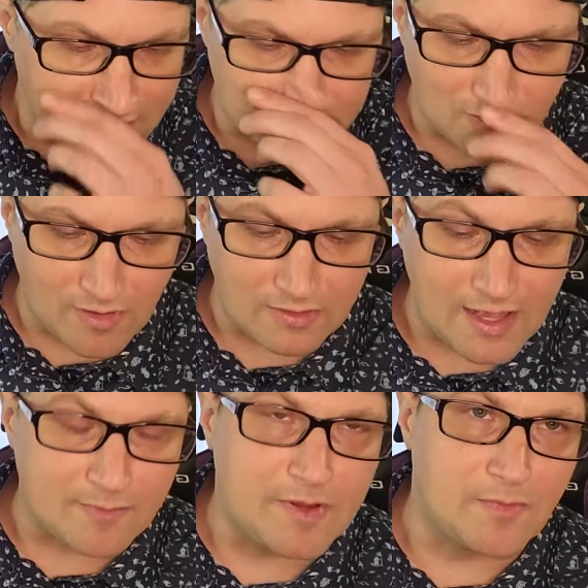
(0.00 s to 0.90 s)
So a
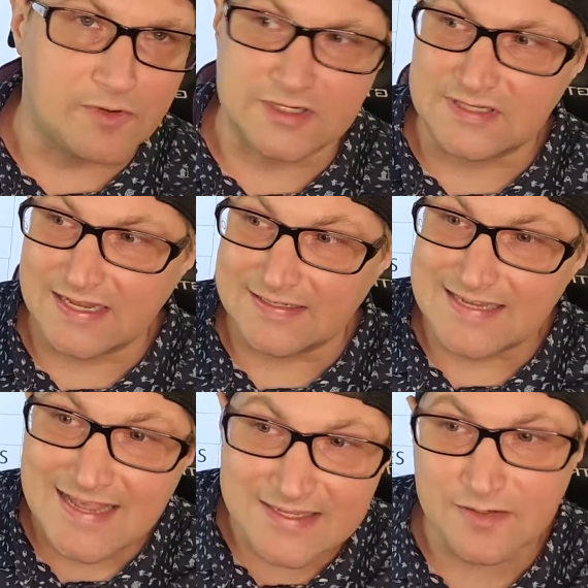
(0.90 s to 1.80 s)
lot of people were just
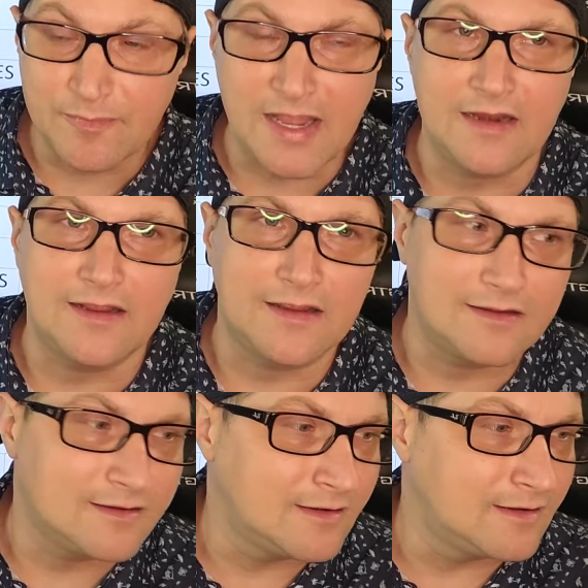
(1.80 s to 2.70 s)
anticipating